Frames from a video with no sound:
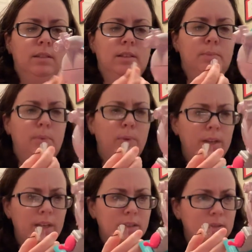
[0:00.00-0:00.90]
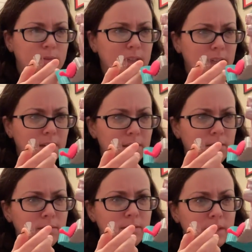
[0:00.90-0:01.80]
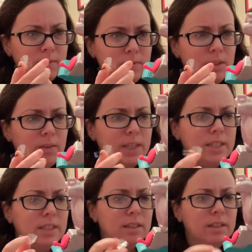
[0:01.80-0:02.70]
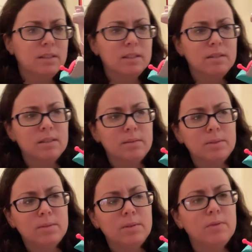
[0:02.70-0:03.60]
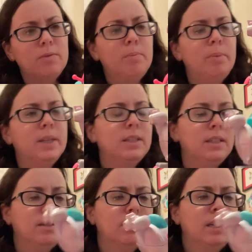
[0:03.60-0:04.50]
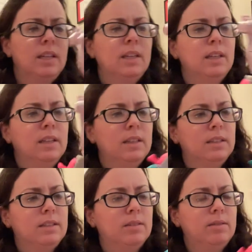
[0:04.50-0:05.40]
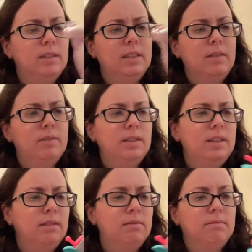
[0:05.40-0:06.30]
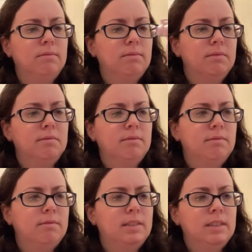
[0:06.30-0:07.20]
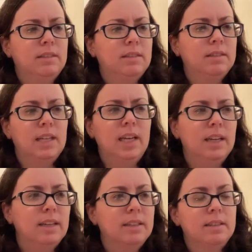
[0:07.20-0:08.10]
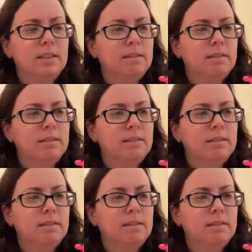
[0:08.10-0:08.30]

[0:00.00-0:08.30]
It's pointing to an arrow. I have no idea, is there some sort of button or, so it definitely does that.